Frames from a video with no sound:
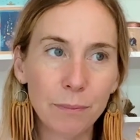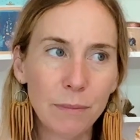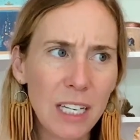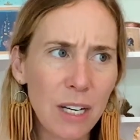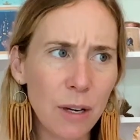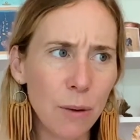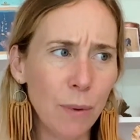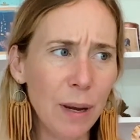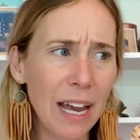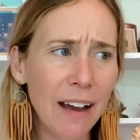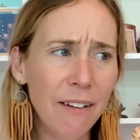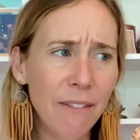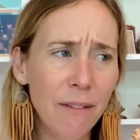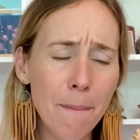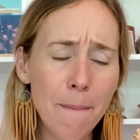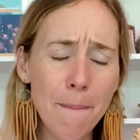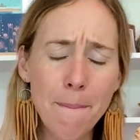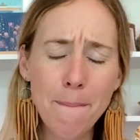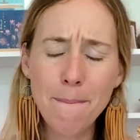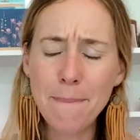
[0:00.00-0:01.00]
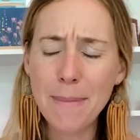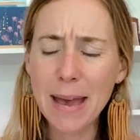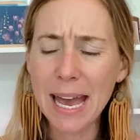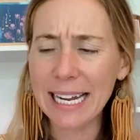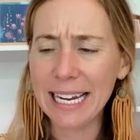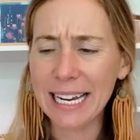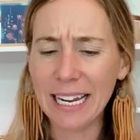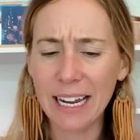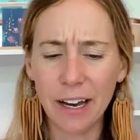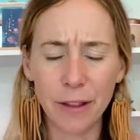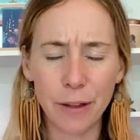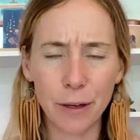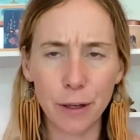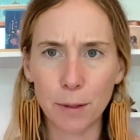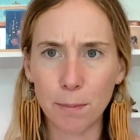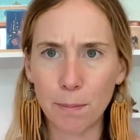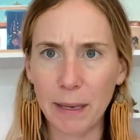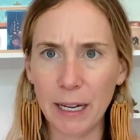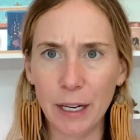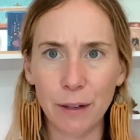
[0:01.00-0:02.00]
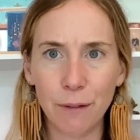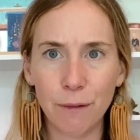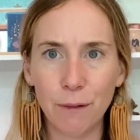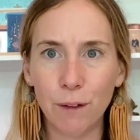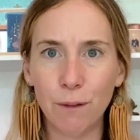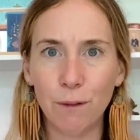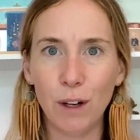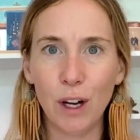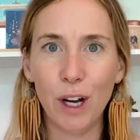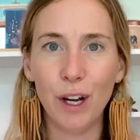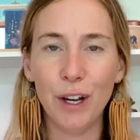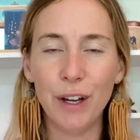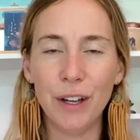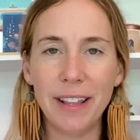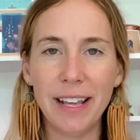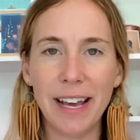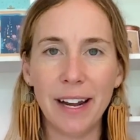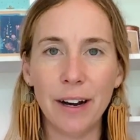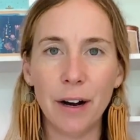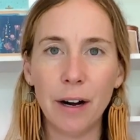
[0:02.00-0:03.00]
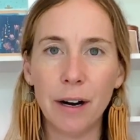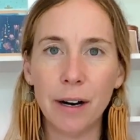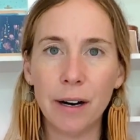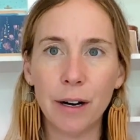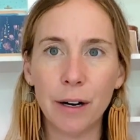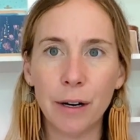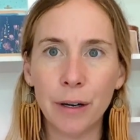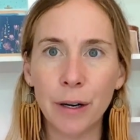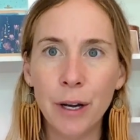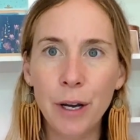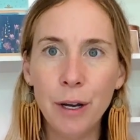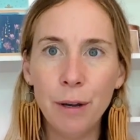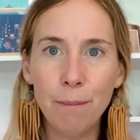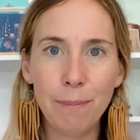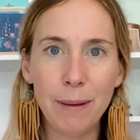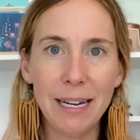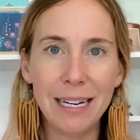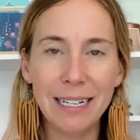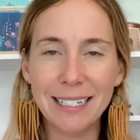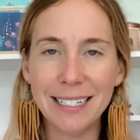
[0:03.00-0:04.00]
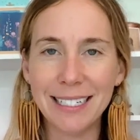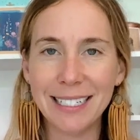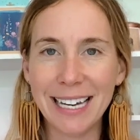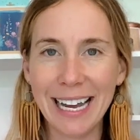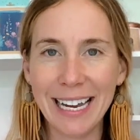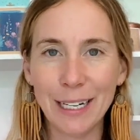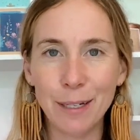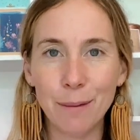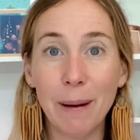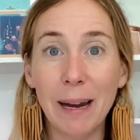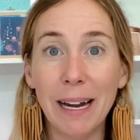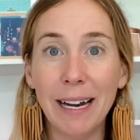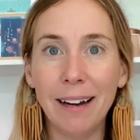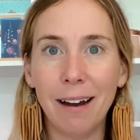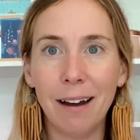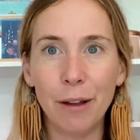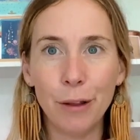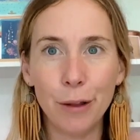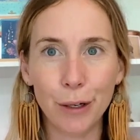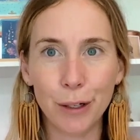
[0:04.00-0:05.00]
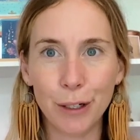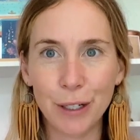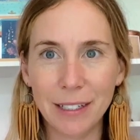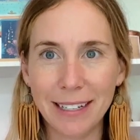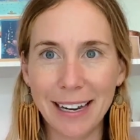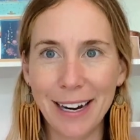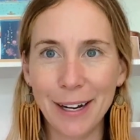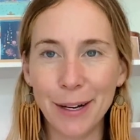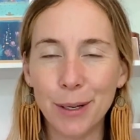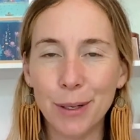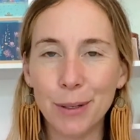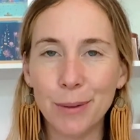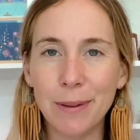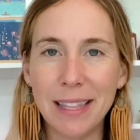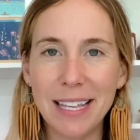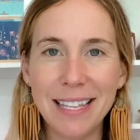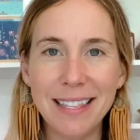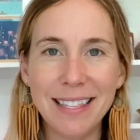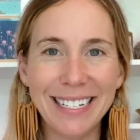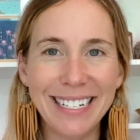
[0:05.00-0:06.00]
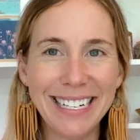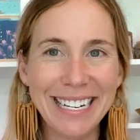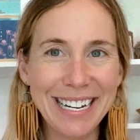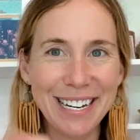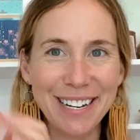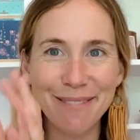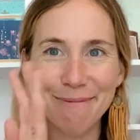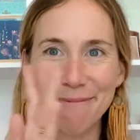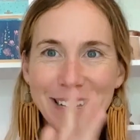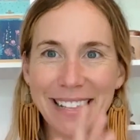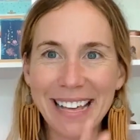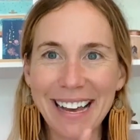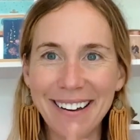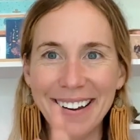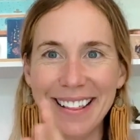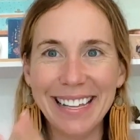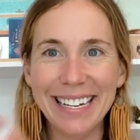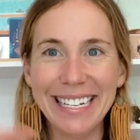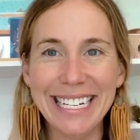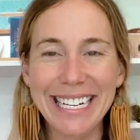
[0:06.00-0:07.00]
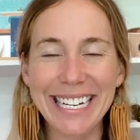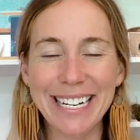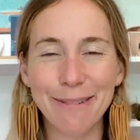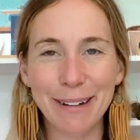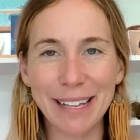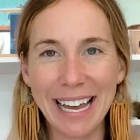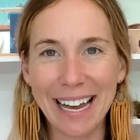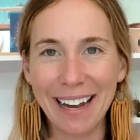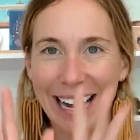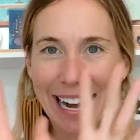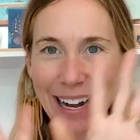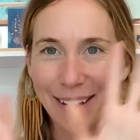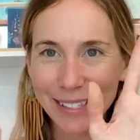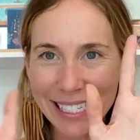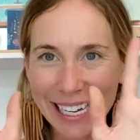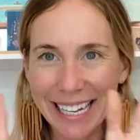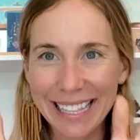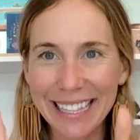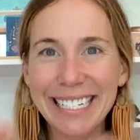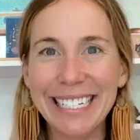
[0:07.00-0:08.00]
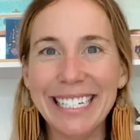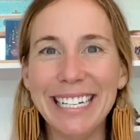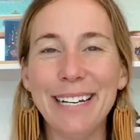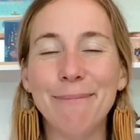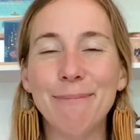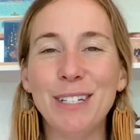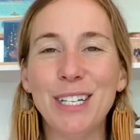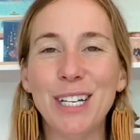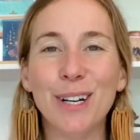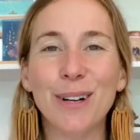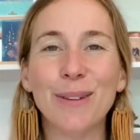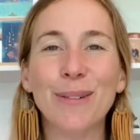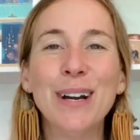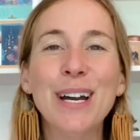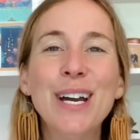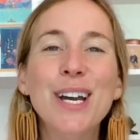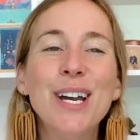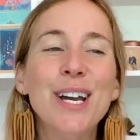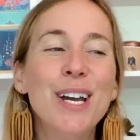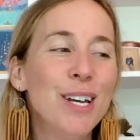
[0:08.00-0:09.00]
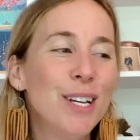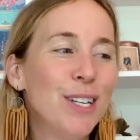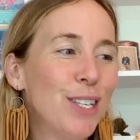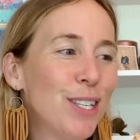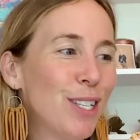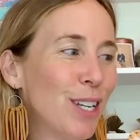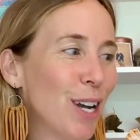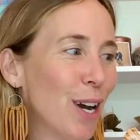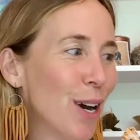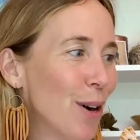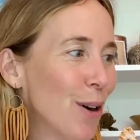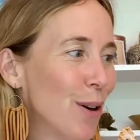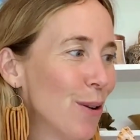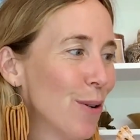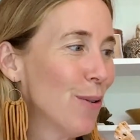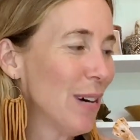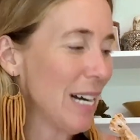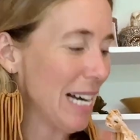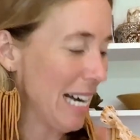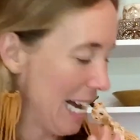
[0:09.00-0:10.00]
We have many others planned for fall that are being designed by other designers within the team, outside the team too. So